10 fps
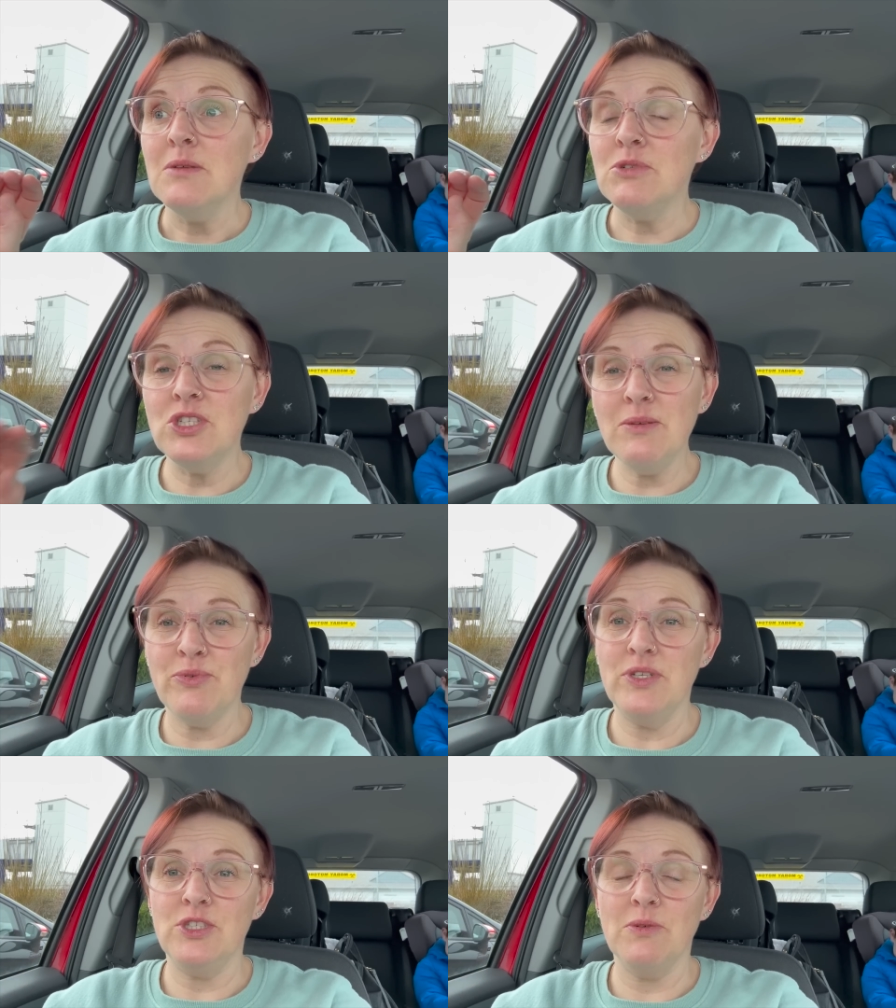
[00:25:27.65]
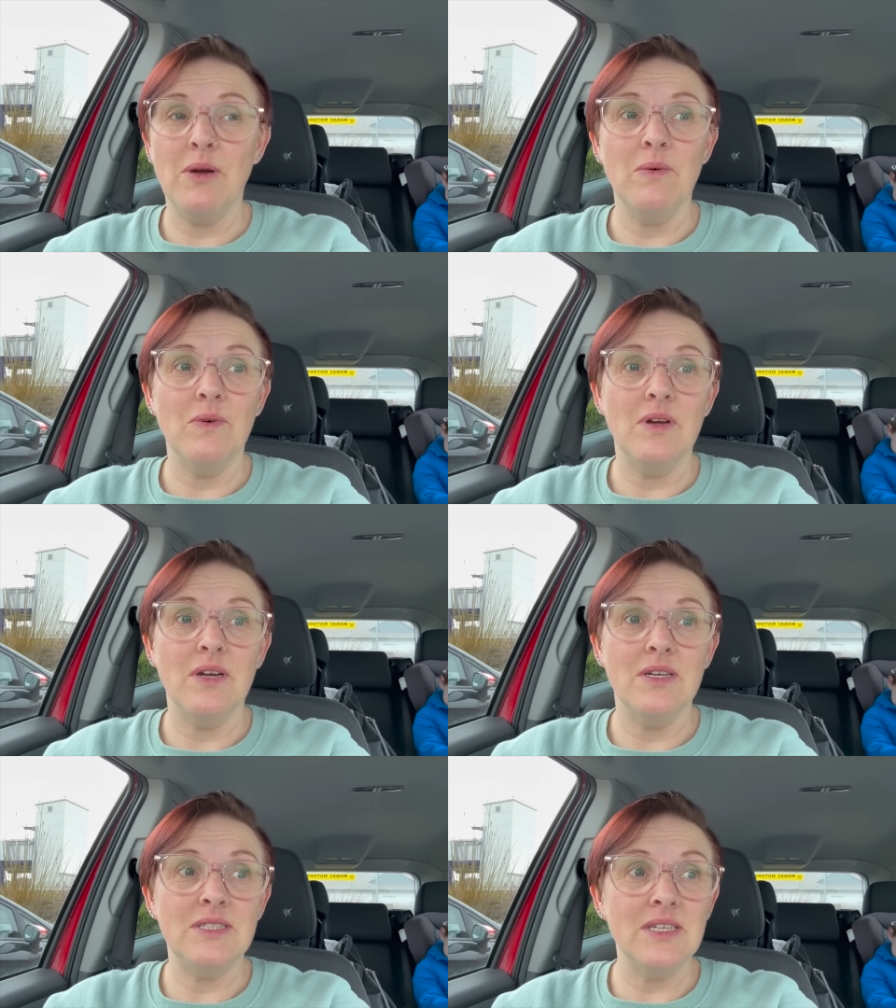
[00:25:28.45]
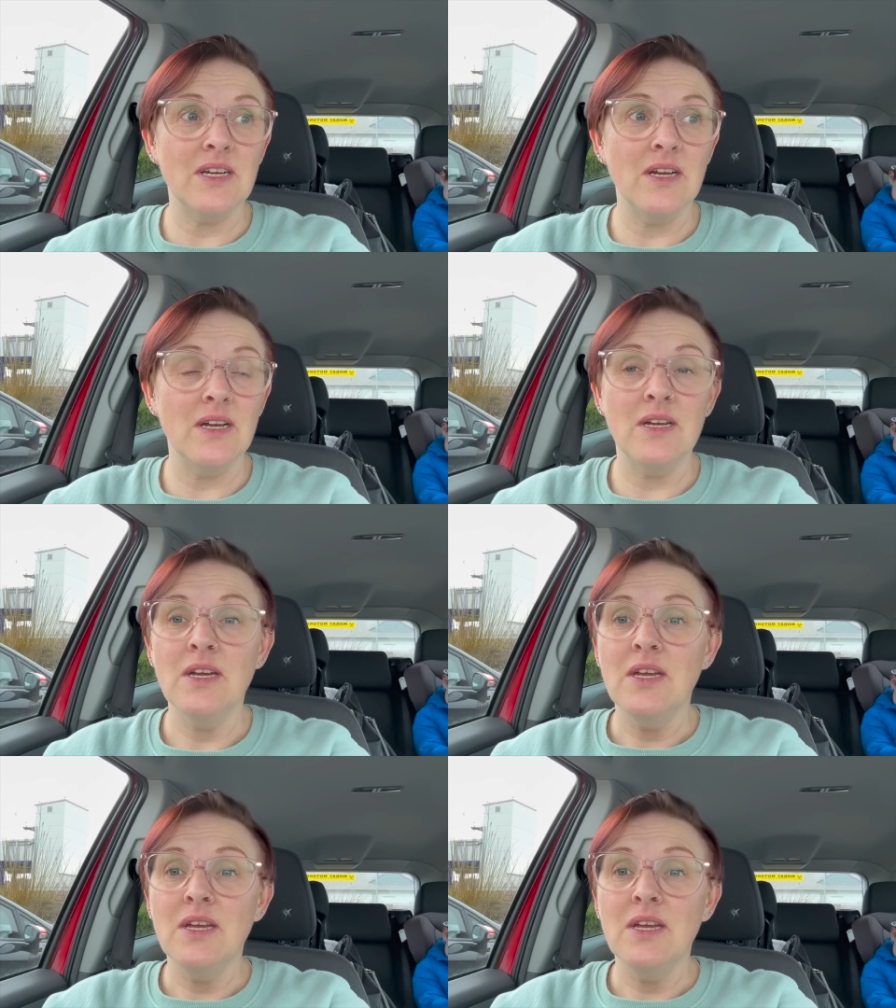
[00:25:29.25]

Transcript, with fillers: Machine prints you out a sticker.